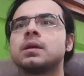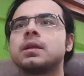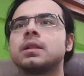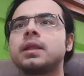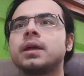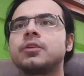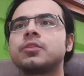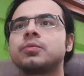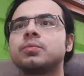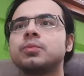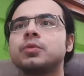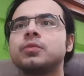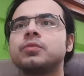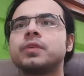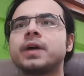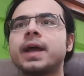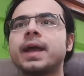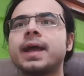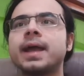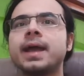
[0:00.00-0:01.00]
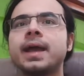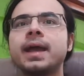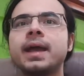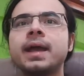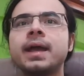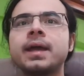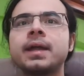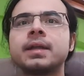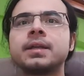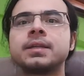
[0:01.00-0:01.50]
Let's move
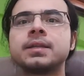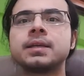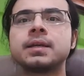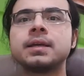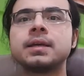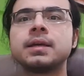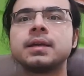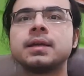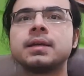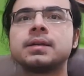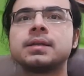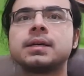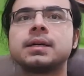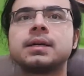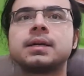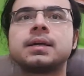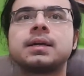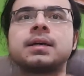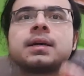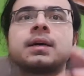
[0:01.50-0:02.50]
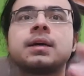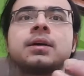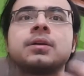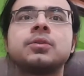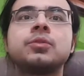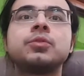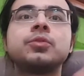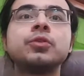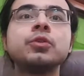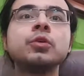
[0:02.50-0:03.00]
ahead.
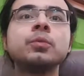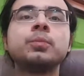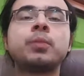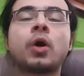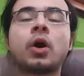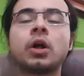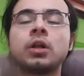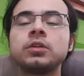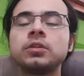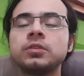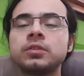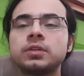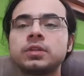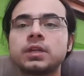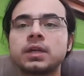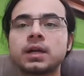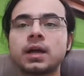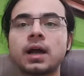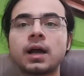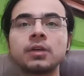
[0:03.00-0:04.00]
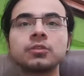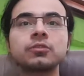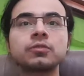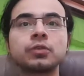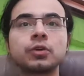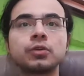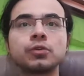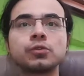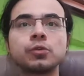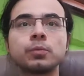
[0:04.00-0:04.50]
The cast
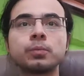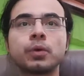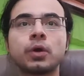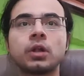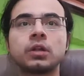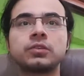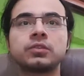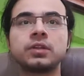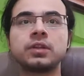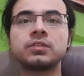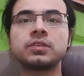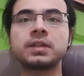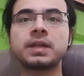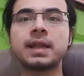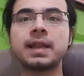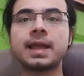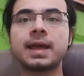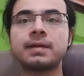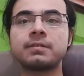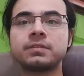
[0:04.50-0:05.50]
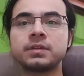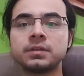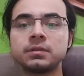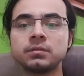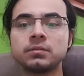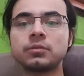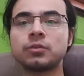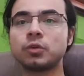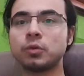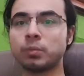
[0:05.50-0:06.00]
for RuPaul season
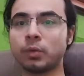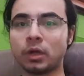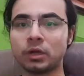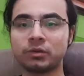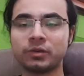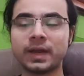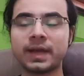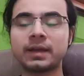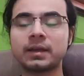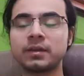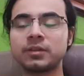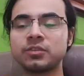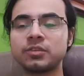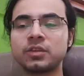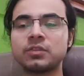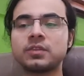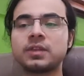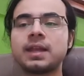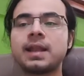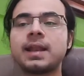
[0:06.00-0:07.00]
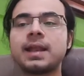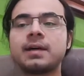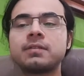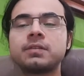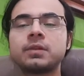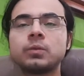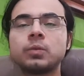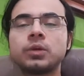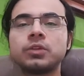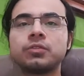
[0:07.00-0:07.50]
11, RuPaul Drag Race season
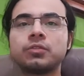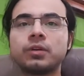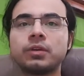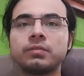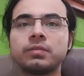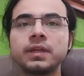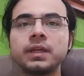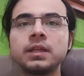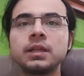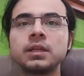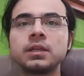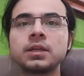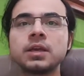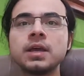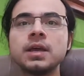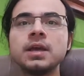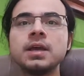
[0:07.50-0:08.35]
11 was revealed.